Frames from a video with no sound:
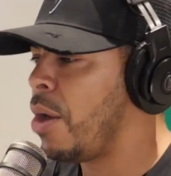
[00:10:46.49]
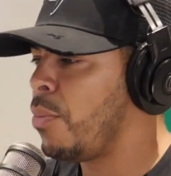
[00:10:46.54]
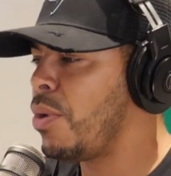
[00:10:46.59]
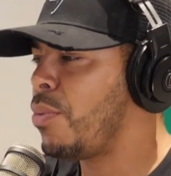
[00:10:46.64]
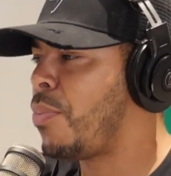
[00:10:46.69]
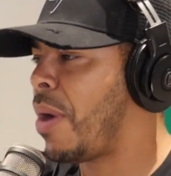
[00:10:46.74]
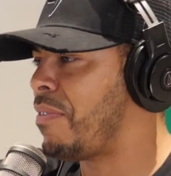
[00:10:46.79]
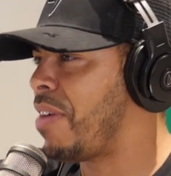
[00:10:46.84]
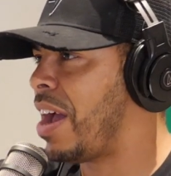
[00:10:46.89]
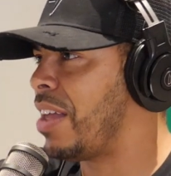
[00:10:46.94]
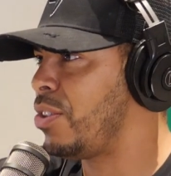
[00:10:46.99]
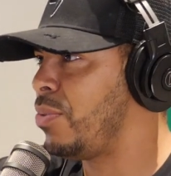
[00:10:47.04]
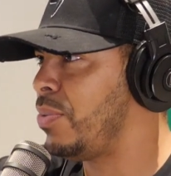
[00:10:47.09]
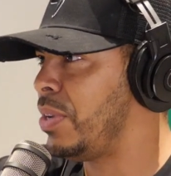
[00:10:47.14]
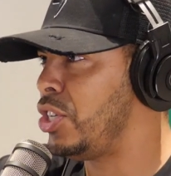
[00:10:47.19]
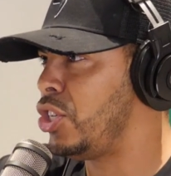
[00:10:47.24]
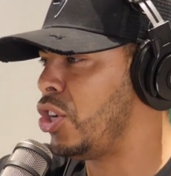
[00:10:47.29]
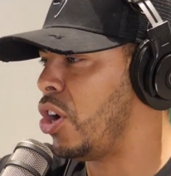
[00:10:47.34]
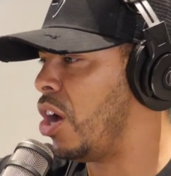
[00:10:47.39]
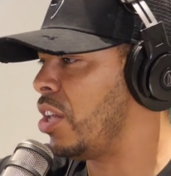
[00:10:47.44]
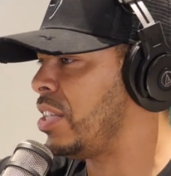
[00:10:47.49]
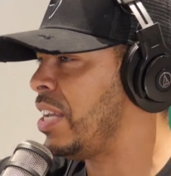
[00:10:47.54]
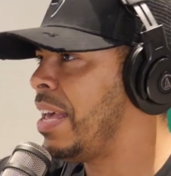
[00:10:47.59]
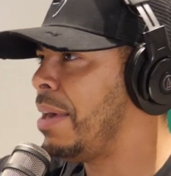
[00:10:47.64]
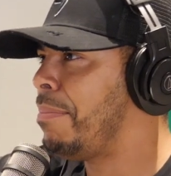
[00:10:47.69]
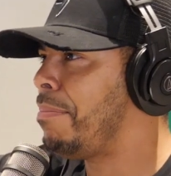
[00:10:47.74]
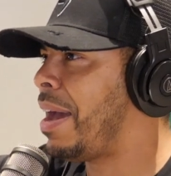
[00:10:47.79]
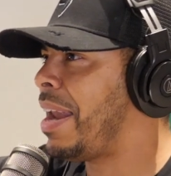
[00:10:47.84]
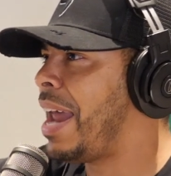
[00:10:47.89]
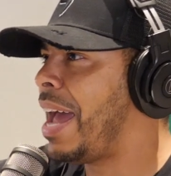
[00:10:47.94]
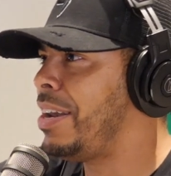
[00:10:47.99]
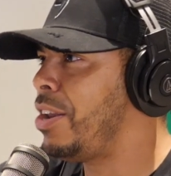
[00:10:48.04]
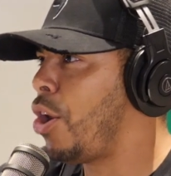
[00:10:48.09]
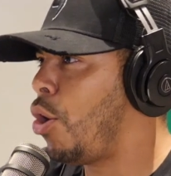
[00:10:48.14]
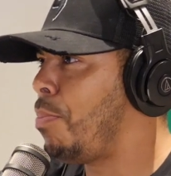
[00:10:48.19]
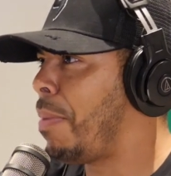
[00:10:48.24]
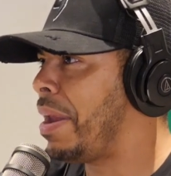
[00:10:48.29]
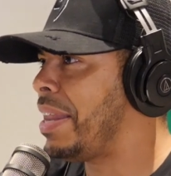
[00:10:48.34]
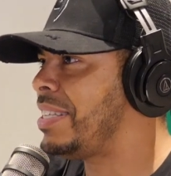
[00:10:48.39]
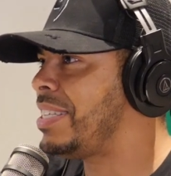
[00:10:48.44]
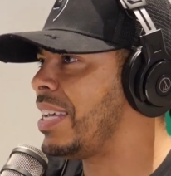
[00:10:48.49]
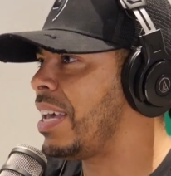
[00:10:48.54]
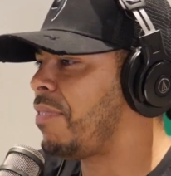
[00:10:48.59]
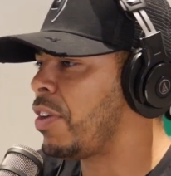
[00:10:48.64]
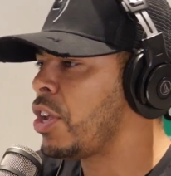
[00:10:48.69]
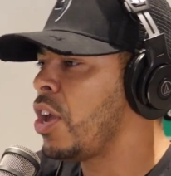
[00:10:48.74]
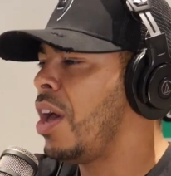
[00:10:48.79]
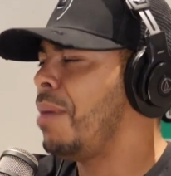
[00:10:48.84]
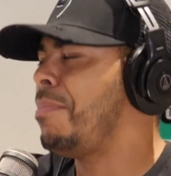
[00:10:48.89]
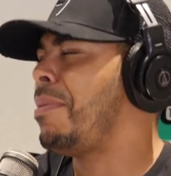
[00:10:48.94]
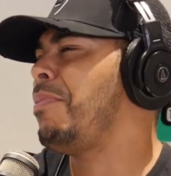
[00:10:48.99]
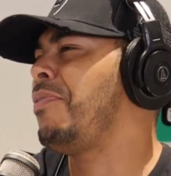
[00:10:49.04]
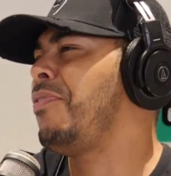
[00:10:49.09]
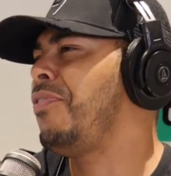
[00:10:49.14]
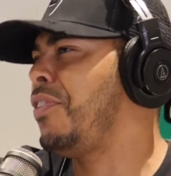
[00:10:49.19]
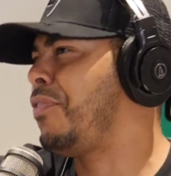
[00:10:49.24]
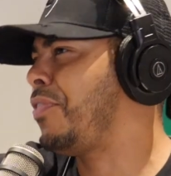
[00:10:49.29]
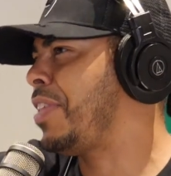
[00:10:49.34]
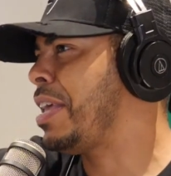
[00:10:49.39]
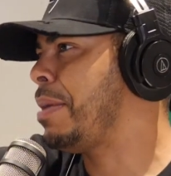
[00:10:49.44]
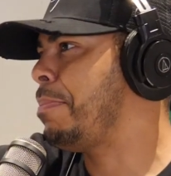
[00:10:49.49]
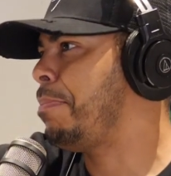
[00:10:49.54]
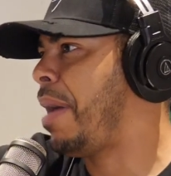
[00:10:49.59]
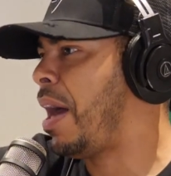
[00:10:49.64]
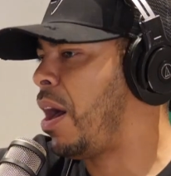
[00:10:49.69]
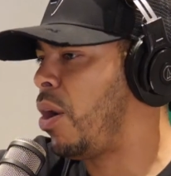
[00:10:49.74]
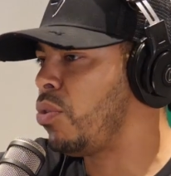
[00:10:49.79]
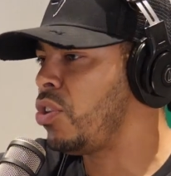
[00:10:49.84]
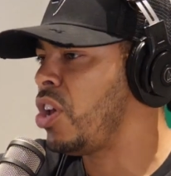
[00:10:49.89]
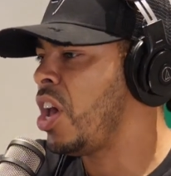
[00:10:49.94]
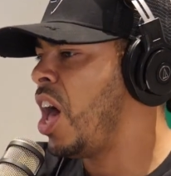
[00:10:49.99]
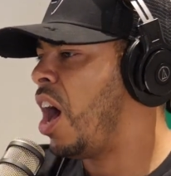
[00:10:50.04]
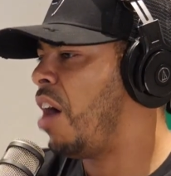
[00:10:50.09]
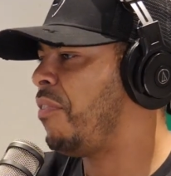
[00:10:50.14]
We went round to his yard. Man had no money to give us. Maybe £15.